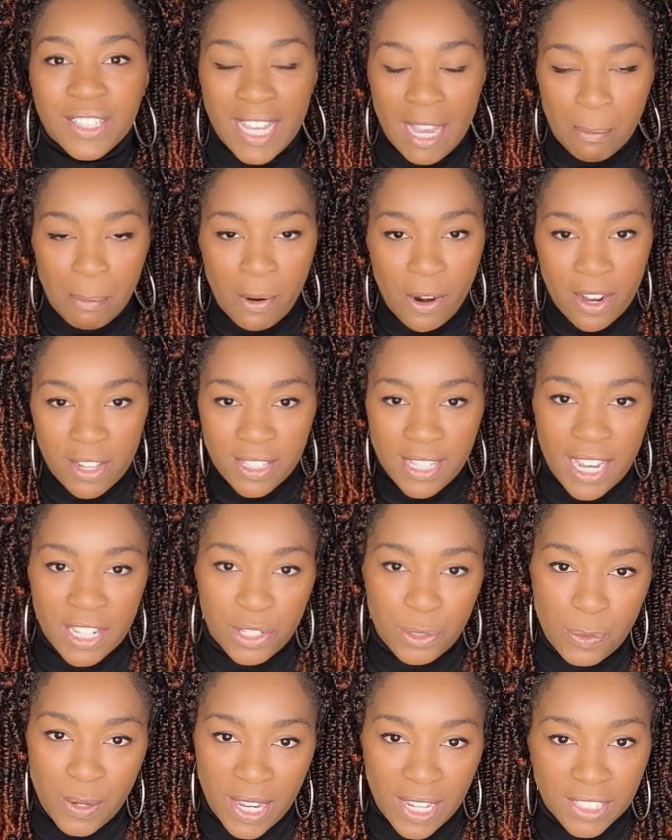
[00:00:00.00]
that part's out of
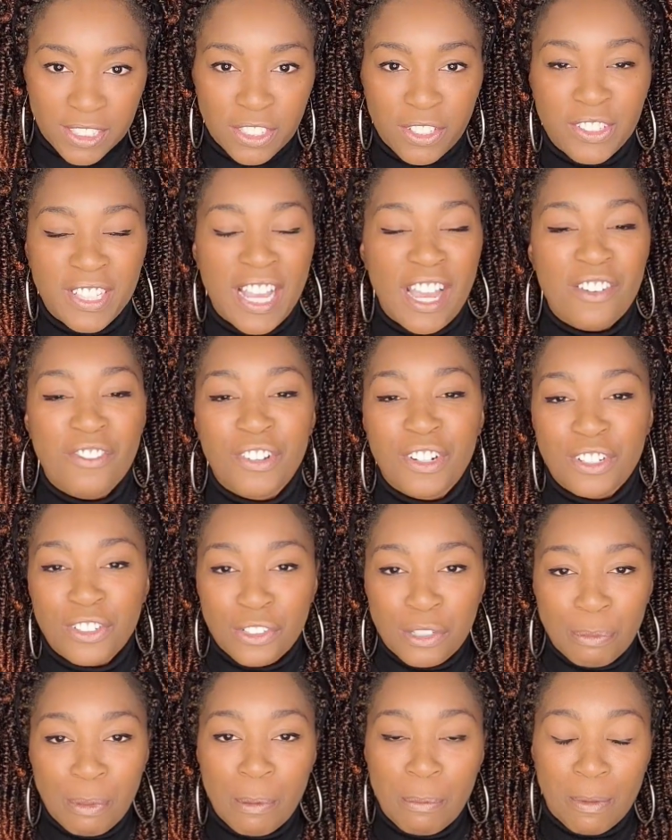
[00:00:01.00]
the way. So now for the
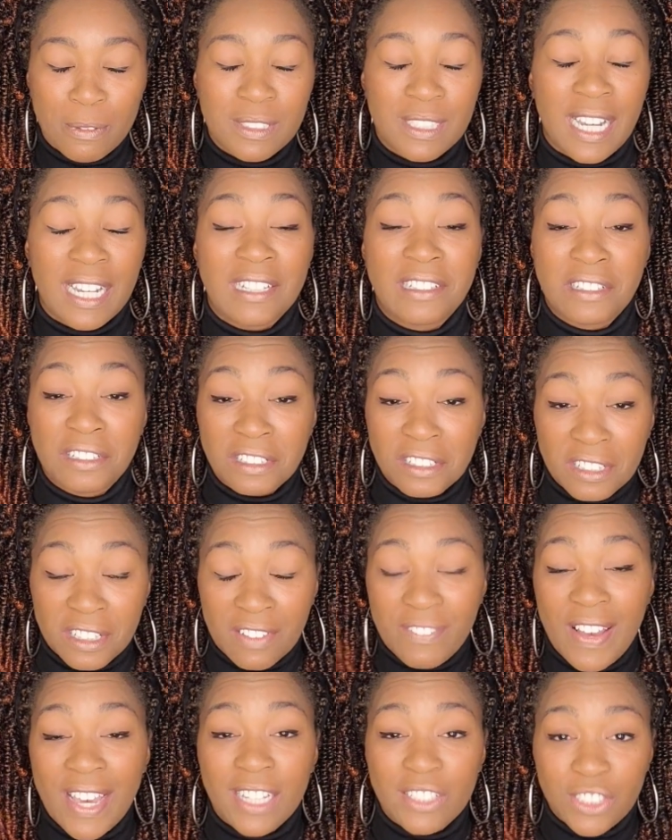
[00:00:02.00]
new people, it's like, look,
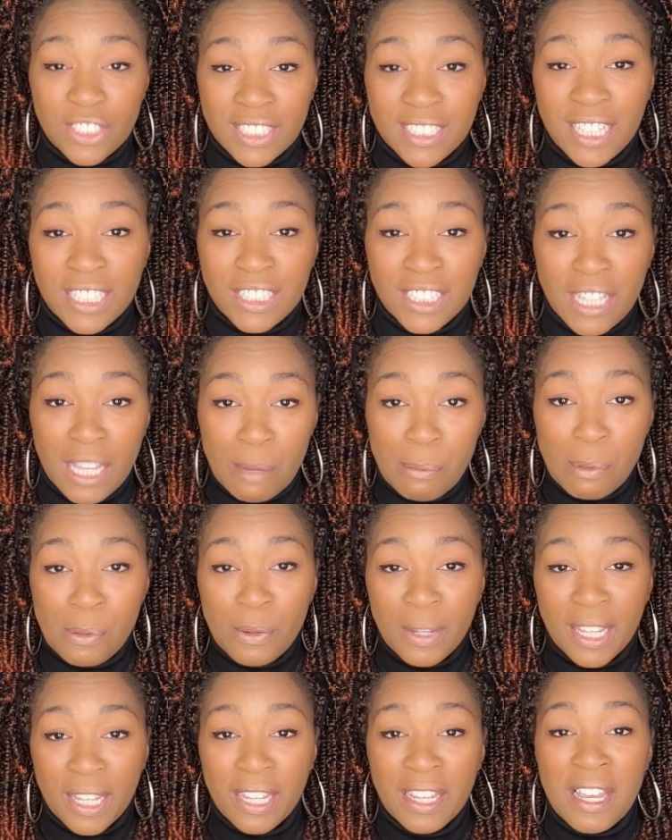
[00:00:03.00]
if I could just get to that
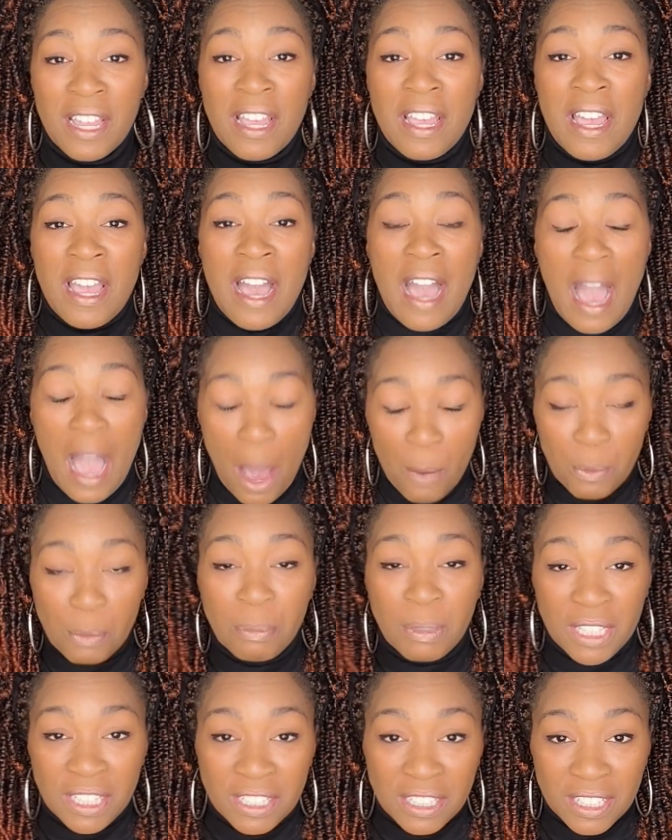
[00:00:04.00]
point, I would
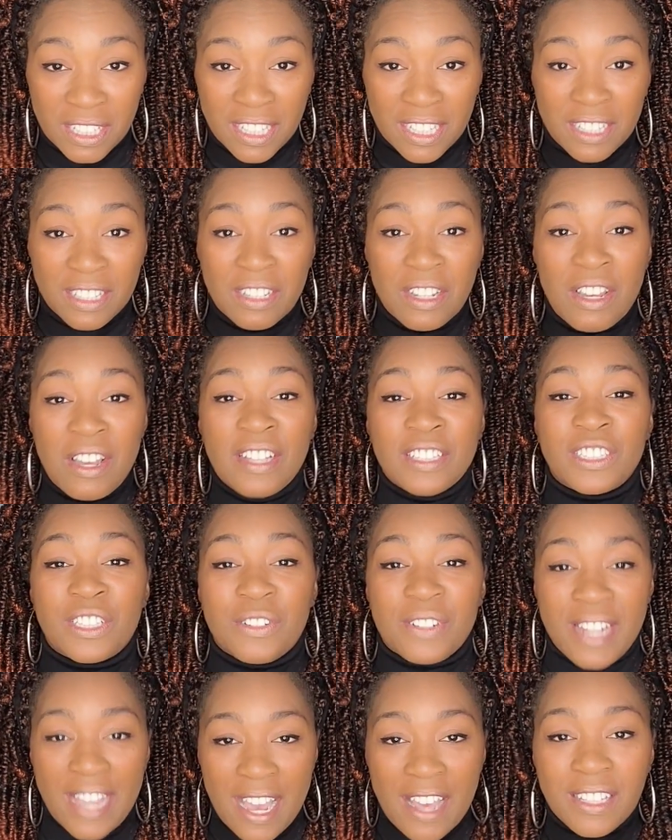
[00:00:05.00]
be good.
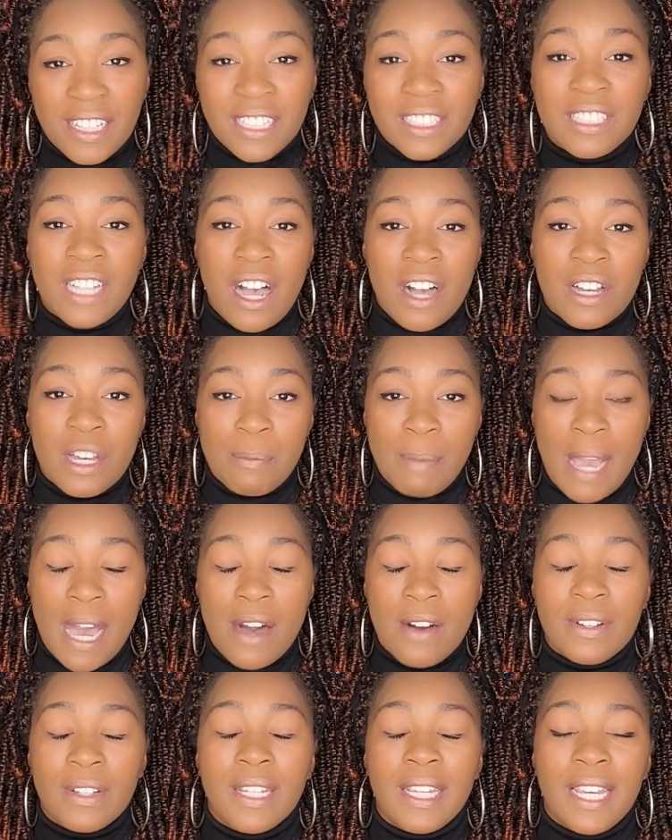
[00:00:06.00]
So now let's talk
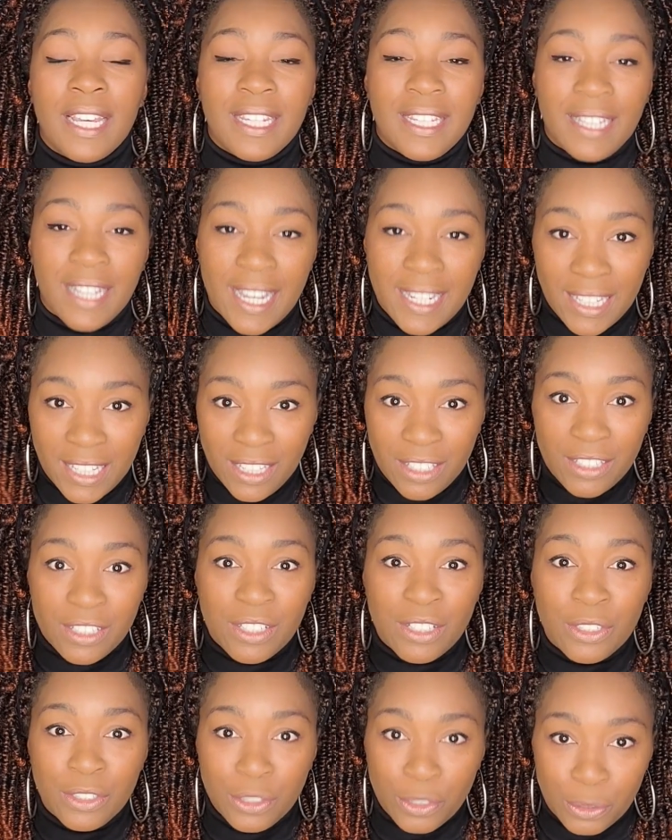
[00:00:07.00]
about getting
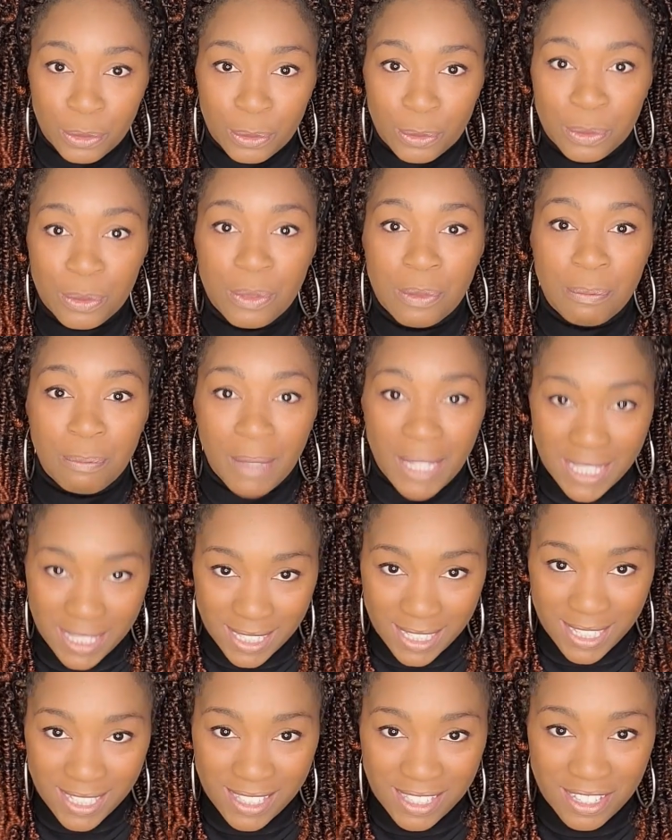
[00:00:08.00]
new
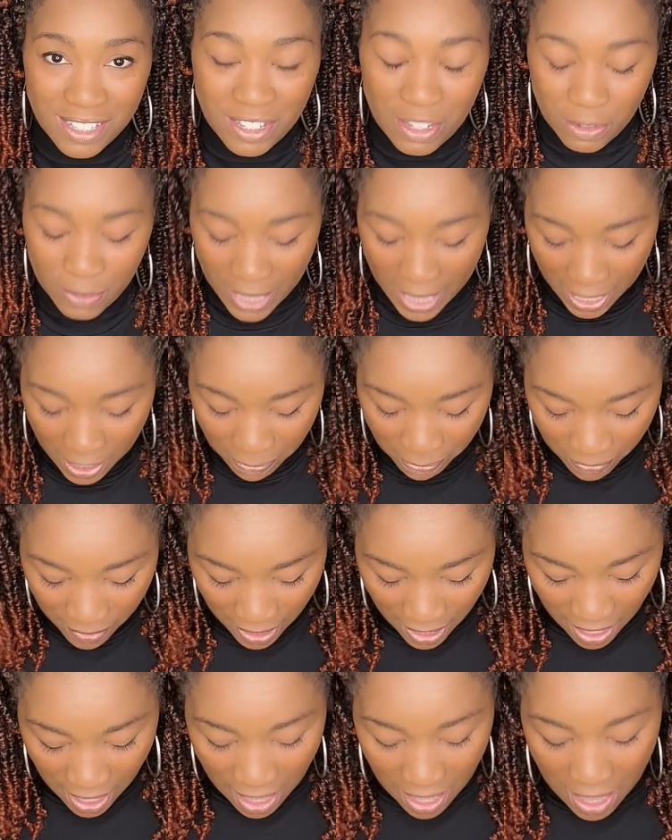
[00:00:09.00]
business, okay?
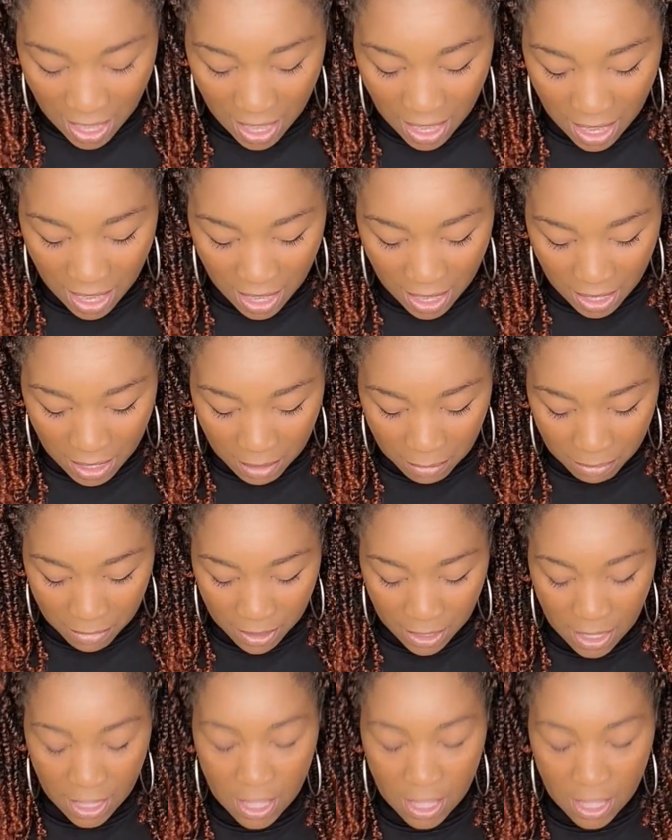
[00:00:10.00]
The